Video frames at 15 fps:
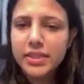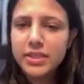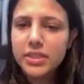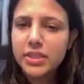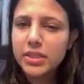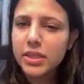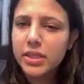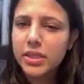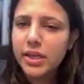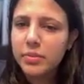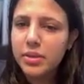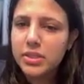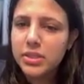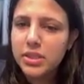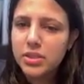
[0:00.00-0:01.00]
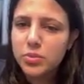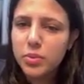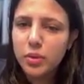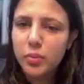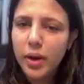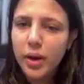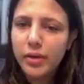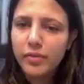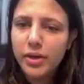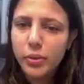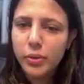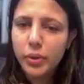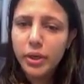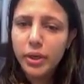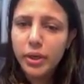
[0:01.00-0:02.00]
this in K-means as well, why we
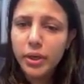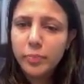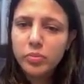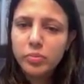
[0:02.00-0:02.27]
do it.